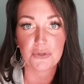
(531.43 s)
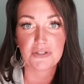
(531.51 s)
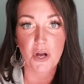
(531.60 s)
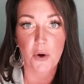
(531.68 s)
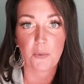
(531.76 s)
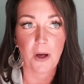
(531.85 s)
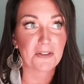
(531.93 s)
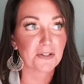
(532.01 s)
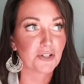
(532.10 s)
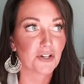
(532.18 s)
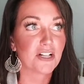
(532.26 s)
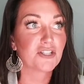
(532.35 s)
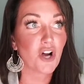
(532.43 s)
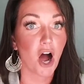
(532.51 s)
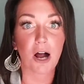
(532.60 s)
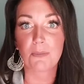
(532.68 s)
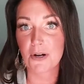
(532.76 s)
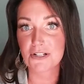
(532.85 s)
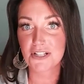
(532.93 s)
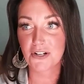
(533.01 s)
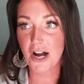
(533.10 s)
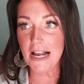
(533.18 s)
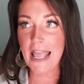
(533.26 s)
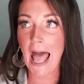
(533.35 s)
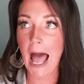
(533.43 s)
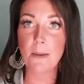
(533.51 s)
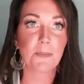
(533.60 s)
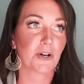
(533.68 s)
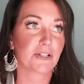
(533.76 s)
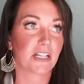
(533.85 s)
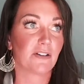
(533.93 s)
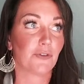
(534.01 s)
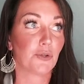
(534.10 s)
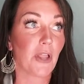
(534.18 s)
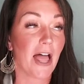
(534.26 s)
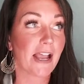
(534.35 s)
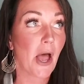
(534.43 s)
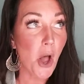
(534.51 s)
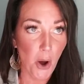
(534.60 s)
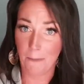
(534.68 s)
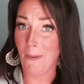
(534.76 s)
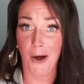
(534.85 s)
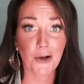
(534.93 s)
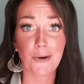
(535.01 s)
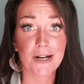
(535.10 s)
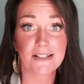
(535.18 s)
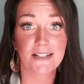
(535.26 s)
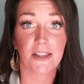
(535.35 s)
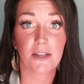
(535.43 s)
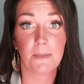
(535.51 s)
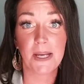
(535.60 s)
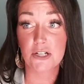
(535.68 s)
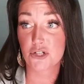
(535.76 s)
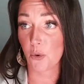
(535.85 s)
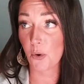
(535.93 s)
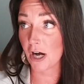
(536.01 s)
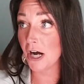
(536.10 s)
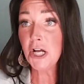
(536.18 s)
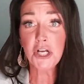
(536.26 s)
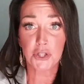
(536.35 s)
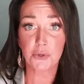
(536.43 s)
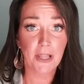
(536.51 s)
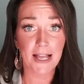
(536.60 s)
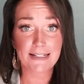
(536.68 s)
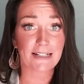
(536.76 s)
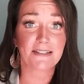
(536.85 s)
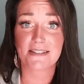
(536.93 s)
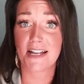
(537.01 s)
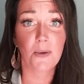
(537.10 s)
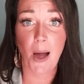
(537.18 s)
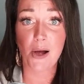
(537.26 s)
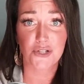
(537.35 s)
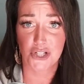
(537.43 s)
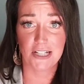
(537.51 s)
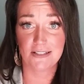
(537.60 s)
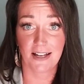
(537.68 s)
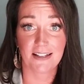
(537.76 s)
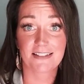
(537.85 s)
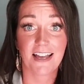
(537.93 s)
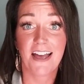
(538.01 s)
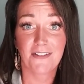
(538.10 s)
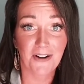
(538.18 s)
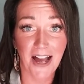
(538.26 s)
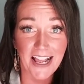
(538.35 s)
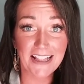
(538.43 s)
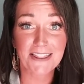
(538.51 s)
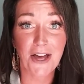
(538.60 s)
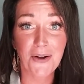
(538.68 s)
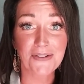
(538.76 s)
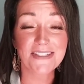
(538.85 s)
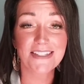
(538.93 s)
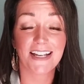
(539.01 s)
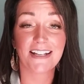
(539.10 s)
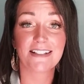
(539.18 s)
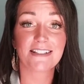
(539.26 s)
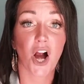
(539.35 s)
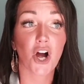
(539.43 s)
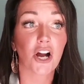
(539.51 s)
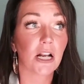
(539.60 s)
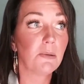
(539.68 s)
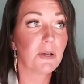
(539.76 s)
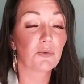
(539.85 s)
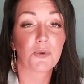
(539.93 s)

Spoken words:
So whether you're a dog person or a cat person, if you like margaritas on the beach or you like to sing about Jesus, right? Those things are going to be